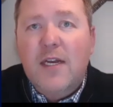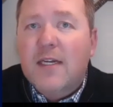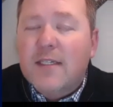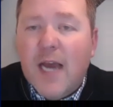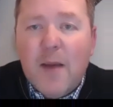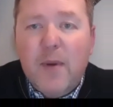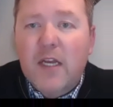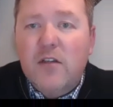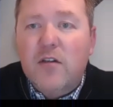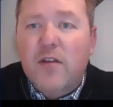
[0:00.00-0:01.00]
tapping
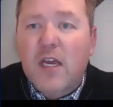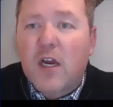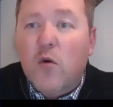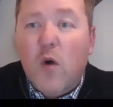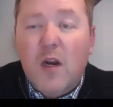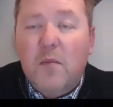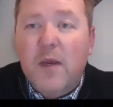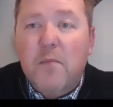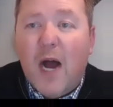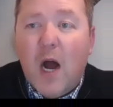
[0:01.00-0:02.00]
into the
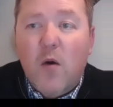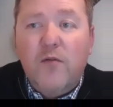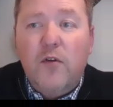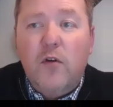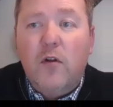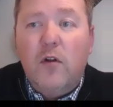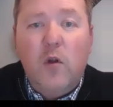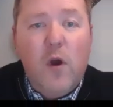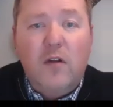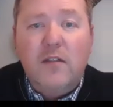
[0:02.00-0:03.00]
incredibly powerful
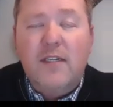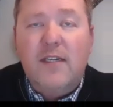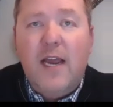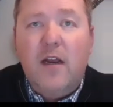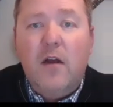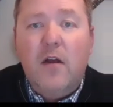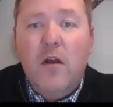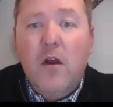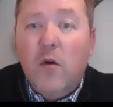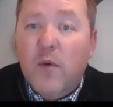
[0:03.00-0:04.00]
loyalty data
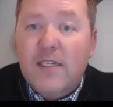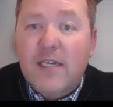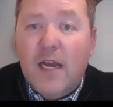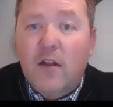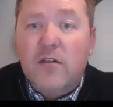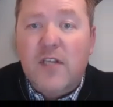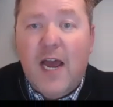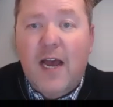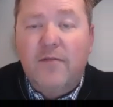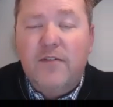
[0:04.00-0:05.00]
retailers
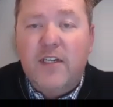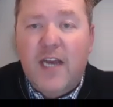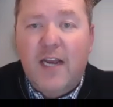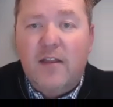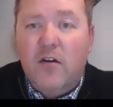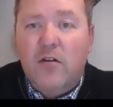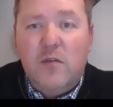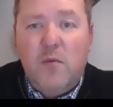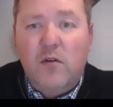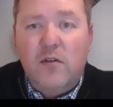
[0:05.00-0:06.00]
have today at their
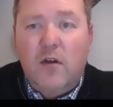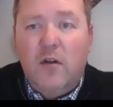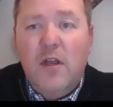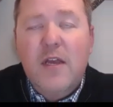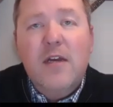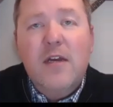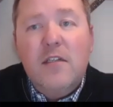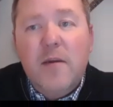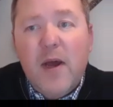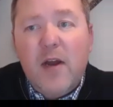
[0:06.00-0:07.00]
disposal
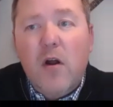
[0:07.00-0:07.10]
to better